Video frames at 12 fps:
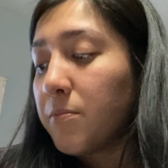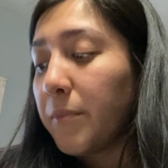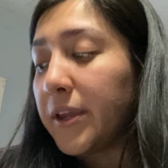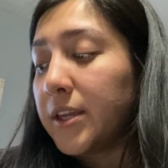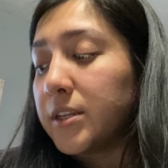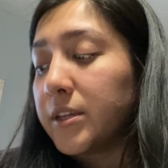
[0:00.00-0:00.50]

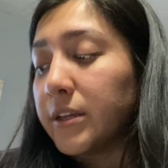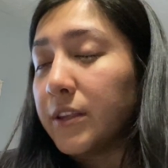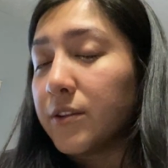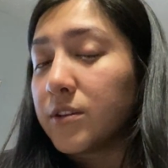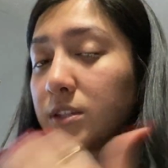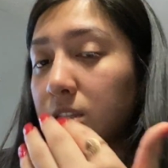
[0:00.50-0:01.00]
making it
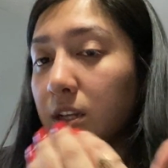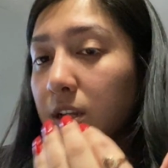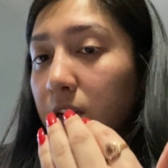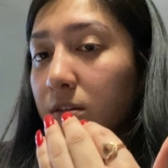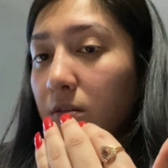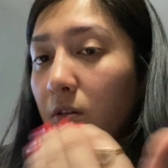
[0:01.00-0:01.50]
either
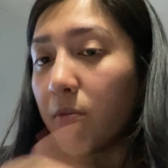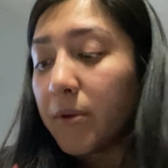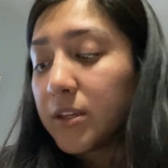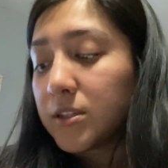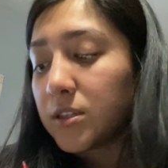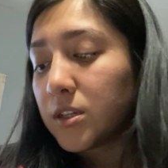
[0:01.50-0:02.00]
acidic or
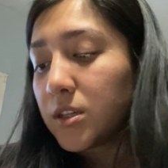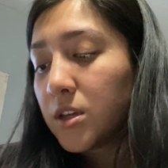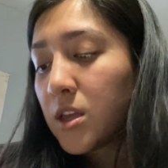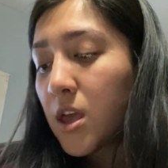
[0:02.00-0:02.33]
basic.